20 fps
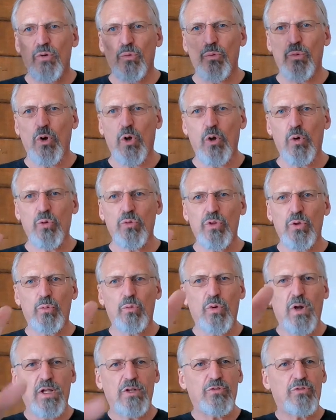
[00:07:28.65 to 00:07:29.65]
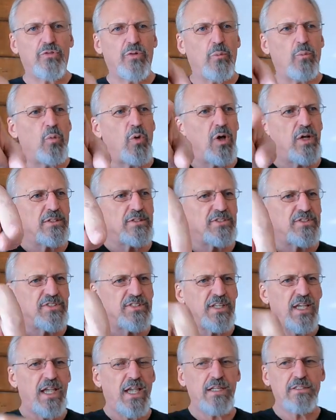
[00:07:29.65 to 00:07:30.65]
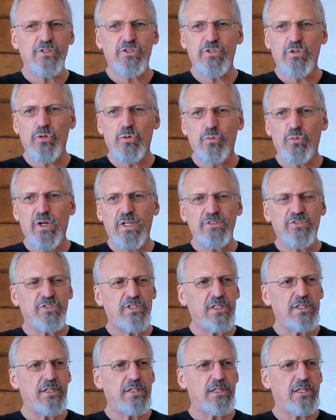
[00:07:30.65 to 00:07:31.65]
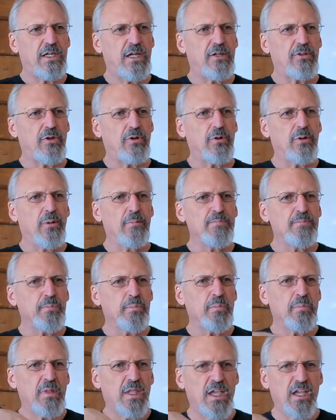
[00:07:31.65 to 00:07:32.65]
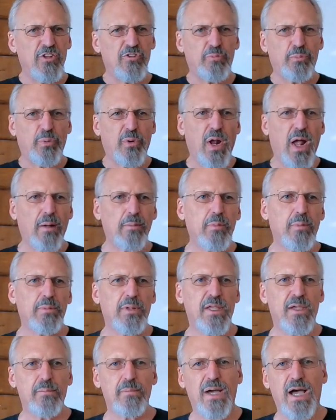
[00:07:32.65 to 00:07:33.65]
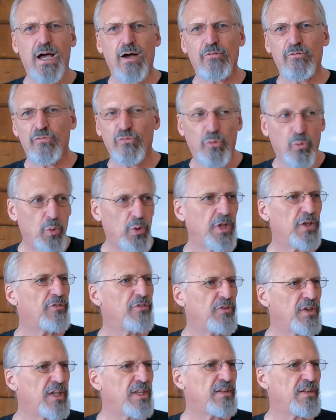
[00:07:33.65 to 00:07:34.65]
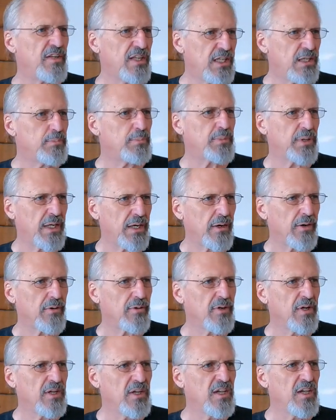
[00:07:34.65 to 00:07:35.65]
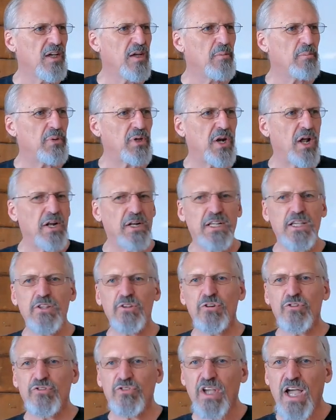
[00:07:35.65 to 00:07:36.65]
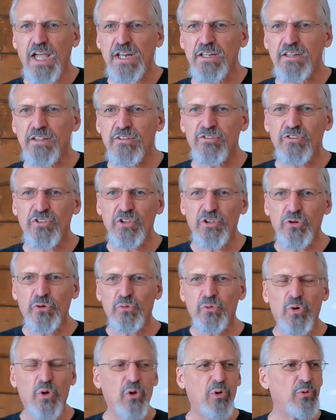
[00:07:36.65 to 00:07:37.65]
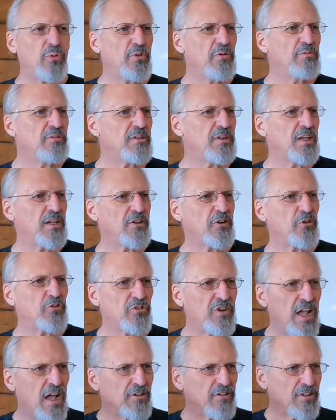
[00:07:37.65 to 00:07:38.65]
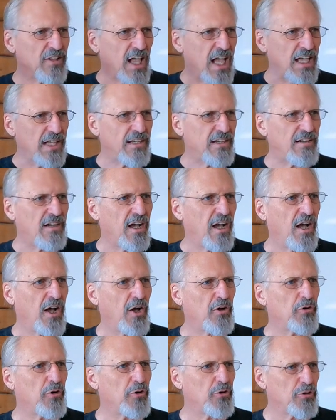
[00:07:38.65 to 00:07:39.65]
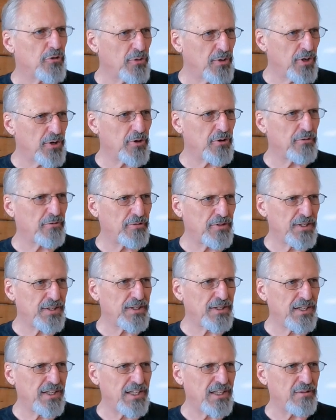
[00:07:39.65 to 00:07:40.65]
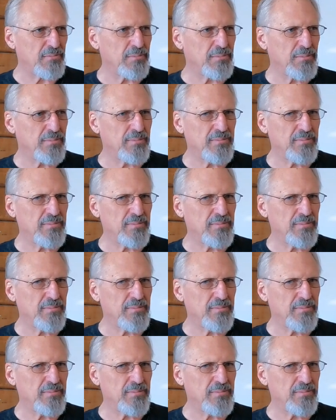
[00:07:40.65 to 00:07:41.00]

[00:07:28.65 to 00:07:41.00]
road that runs from one edge of the Red Sea to the other. It's probably about 40 feet deep there. But on either side of this little road, it goes down to like 100, 200 feet deep.